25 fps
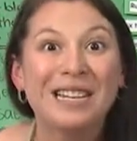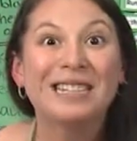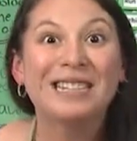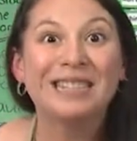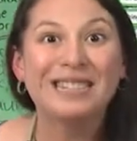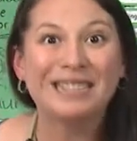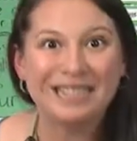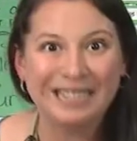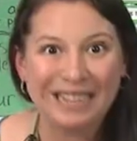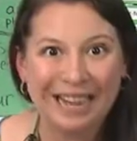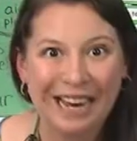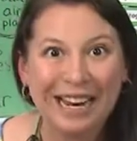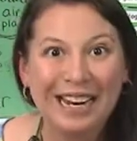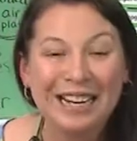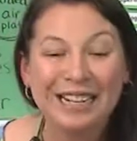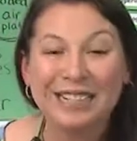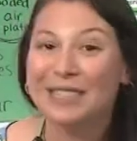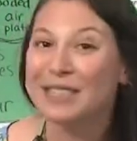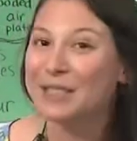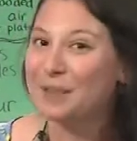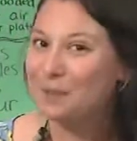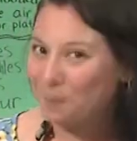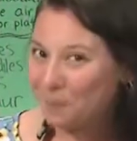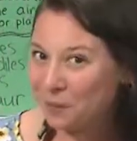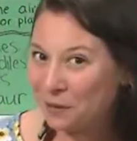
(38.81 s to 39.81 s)
Snakes.
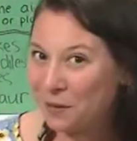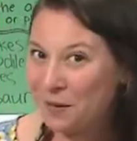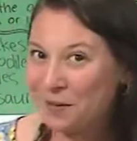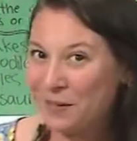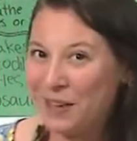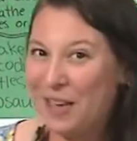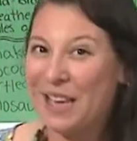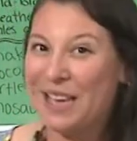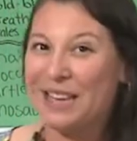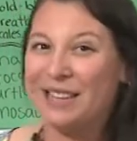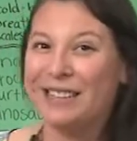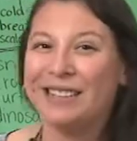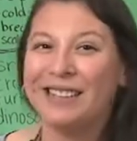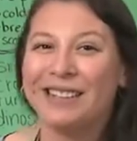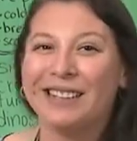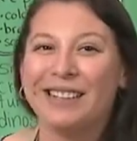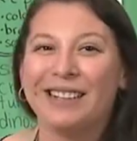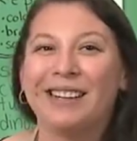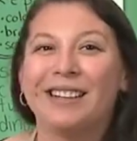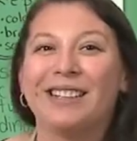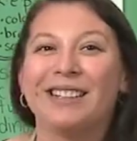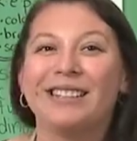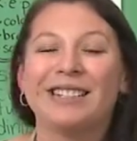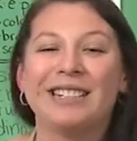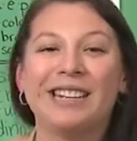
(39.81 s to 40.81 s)
Muy bien.
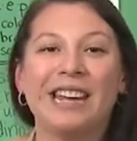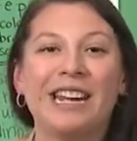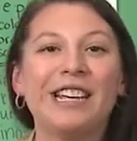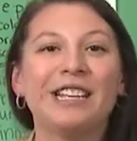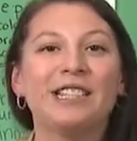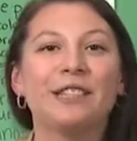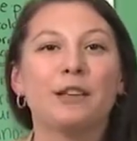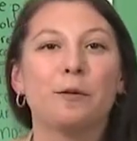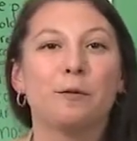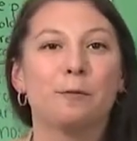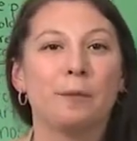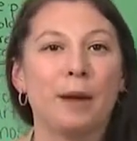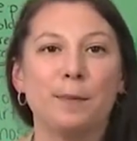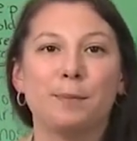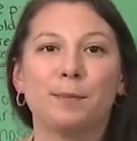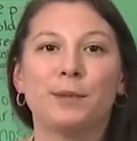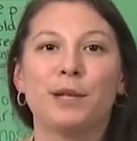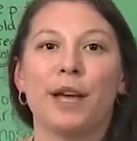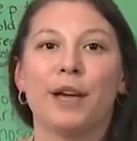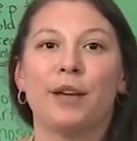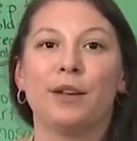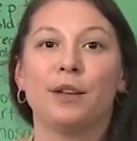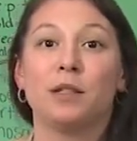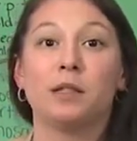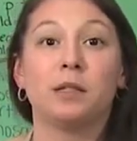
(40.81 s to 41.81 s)
Snakes are
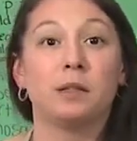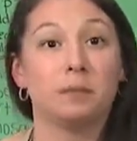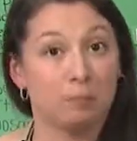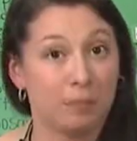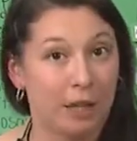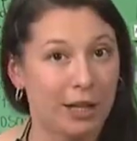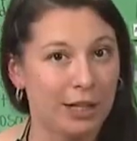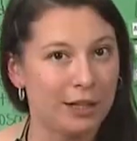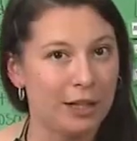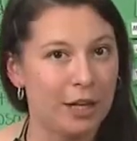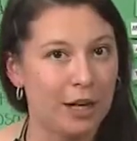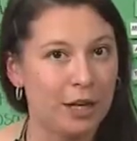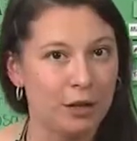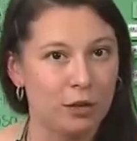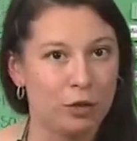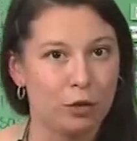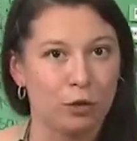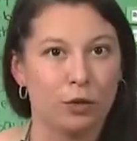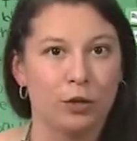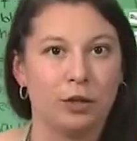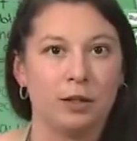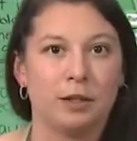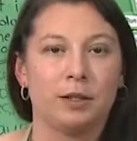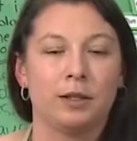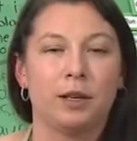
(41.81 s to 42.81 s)
reptiles, like
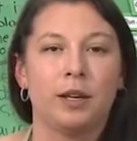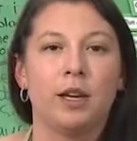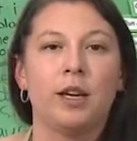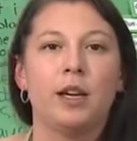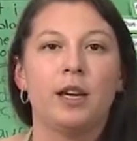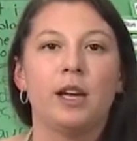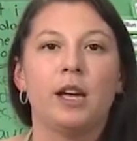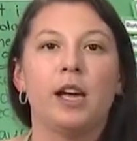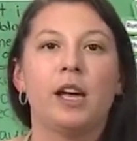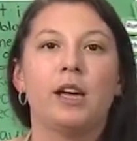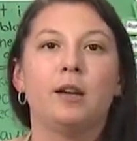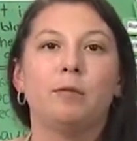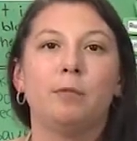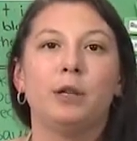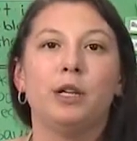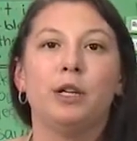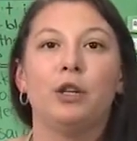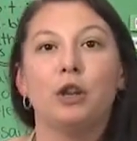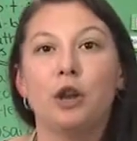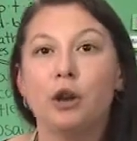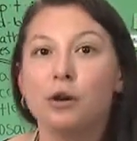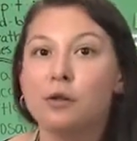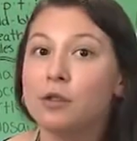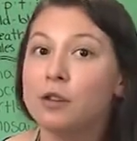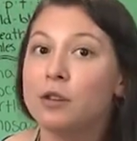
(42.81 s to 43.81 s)
dinosaurs. And we
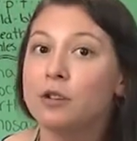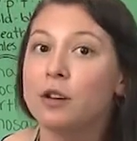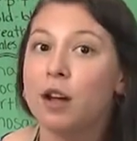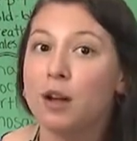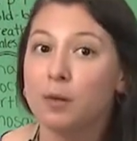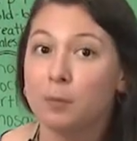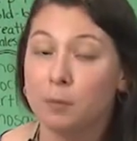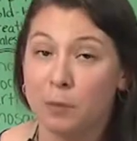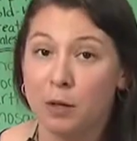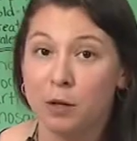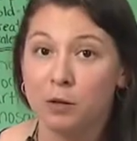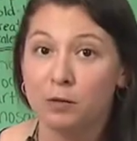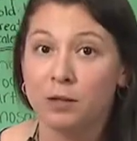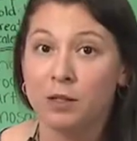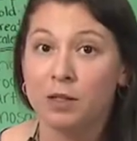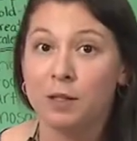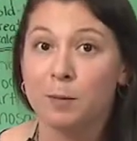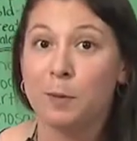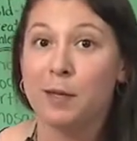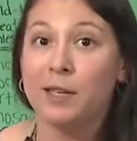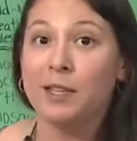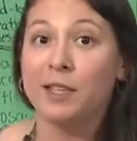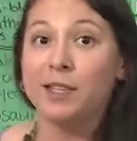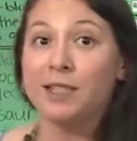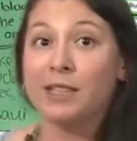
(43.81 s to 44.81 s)
know they're not mutants
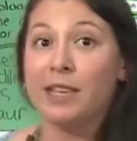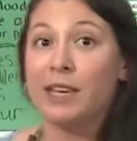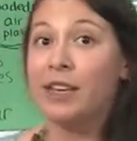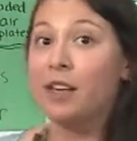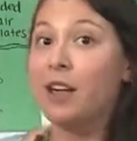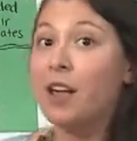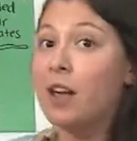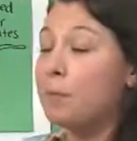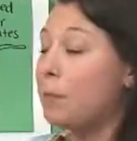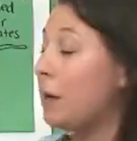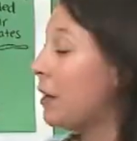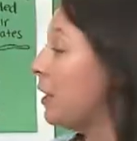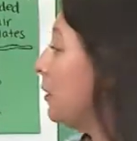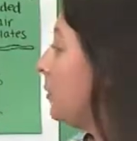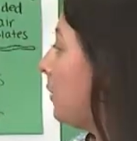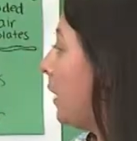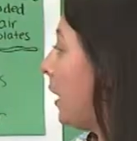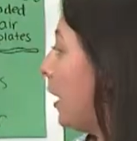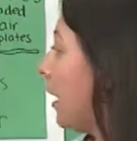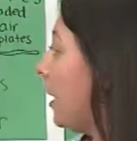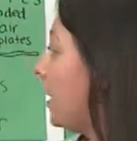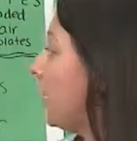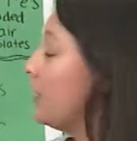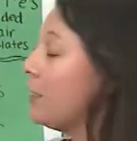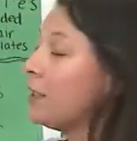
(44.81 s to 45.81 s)
because they come out of
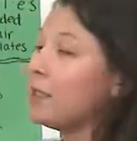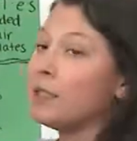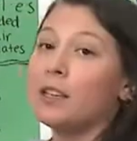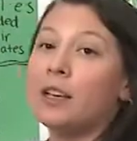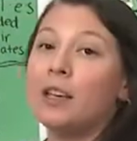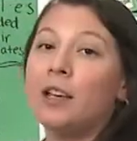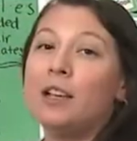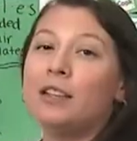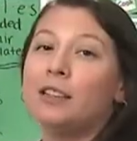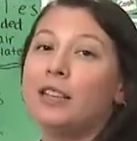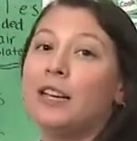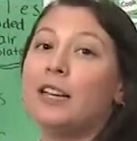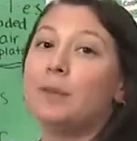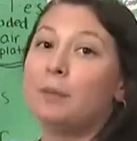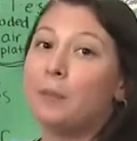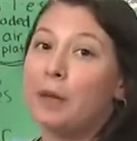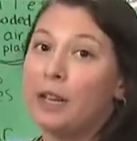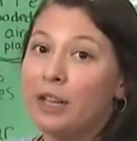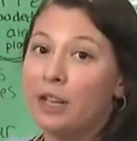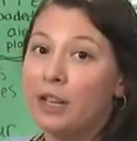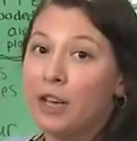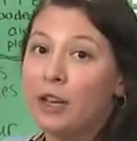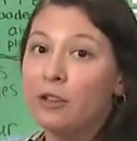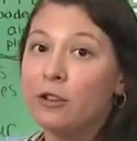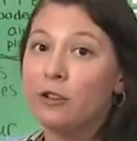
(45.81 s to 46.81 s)
eggs like
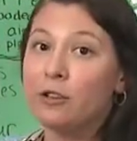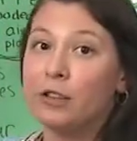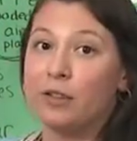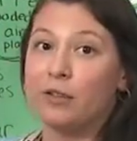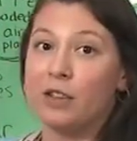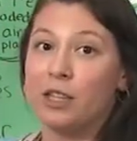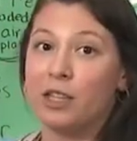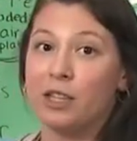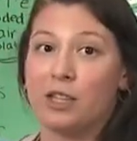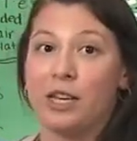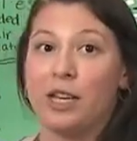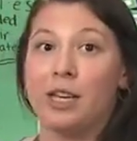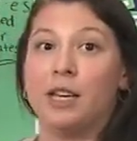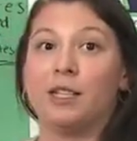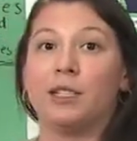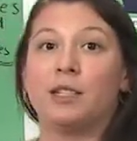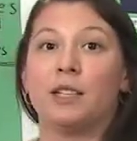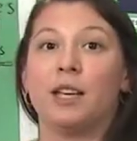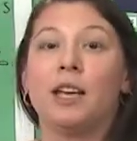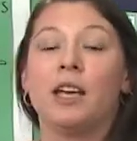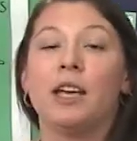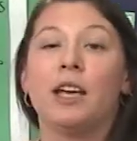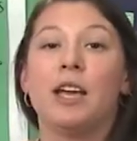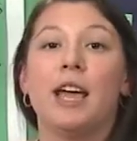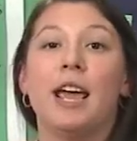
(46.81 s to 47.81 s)
many other living things,
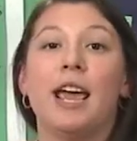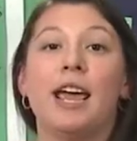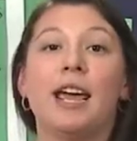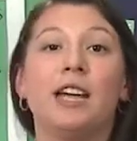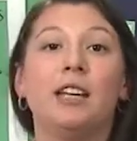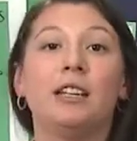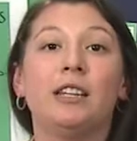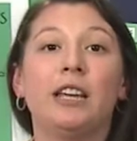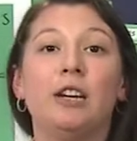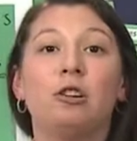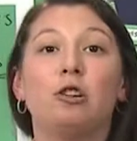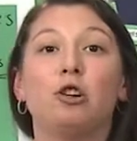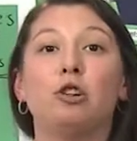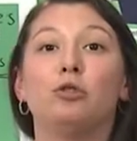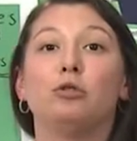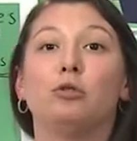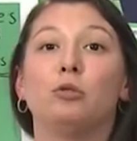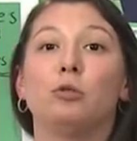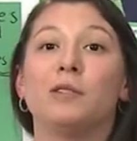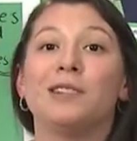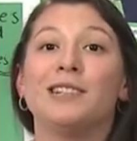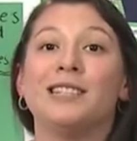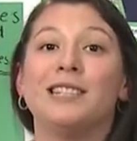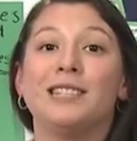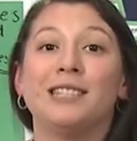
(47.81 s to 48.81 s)
and they grow
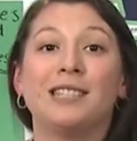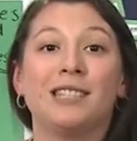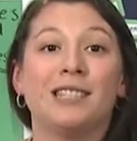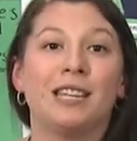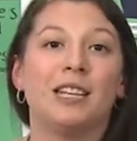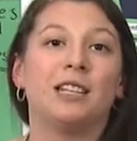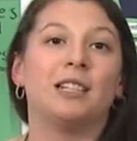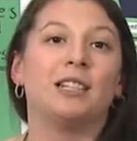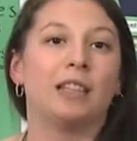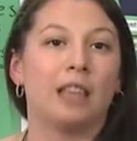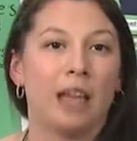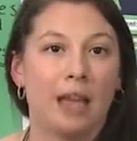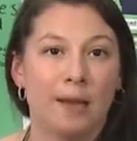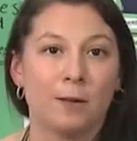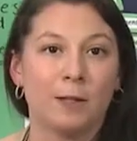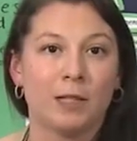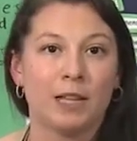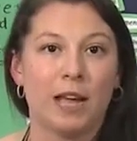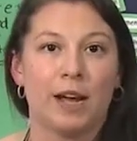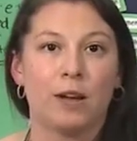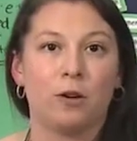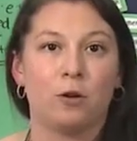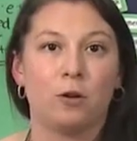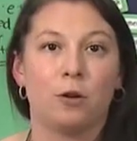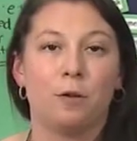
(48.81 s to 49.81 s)
through a distinct life
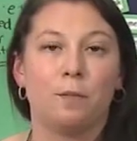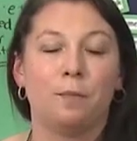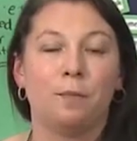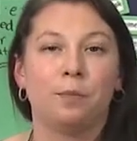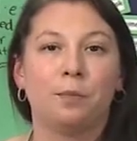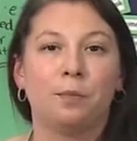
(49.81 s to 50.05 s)
cycle.